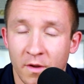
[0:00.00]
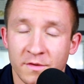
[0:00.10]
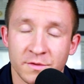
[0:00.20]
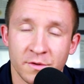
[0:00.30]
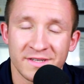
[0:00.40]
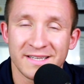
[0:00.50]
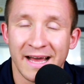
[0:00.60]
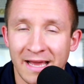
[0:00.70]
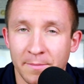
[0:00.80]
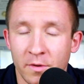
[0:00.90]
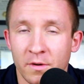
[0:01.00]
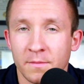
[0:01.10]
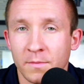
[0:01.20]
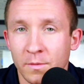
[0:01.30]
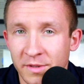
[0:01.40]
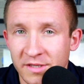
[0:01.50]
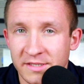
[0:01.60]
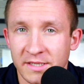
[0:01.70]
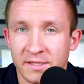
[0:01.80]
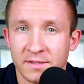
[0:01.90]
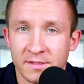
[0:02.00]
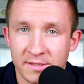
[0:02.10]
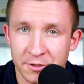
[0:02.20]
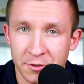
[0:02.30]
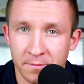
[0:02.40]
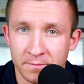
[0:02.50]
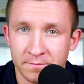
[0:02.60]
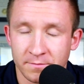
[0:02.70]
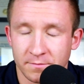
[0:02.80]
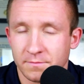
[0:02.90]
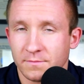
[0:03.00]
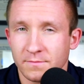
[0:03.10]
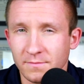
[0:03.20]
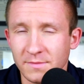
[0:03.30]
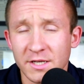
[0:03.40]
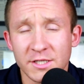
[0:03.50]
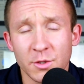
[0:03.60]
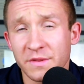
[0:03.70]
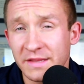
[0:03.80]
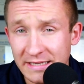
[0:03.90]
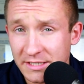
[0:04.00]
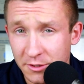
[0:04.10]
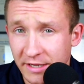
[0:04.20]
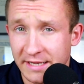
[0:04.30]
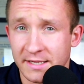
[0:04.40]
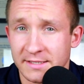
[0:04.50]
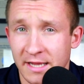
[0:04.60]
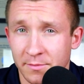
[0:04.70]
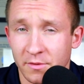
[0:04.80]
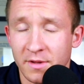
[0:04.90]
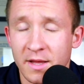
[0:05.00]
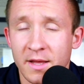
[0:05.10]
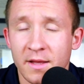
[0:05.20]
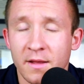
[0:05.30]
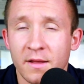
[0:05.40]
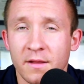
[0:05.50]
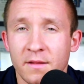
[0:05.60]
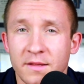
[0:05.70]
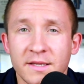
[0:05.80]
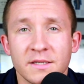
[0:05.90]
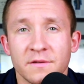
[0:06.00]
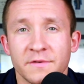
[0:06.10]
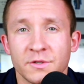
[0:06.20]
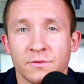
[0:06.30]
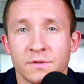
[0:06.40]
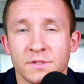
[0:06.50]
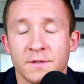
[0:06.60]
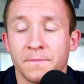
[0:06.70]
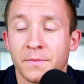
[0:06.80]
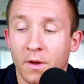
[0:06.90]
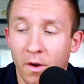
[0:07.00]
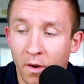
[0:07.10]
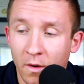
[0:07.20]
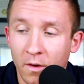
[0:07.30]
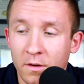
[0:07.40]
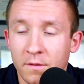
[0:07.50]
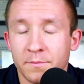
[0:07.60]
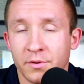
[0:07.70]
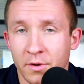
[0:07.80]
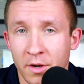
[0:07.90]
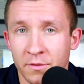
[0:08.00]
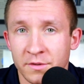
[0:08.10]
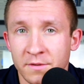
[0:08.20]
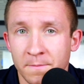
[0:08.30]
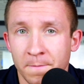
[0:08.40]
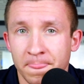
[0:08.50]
also known as hypermobility syndrome. So in this unique example, these individuals are prone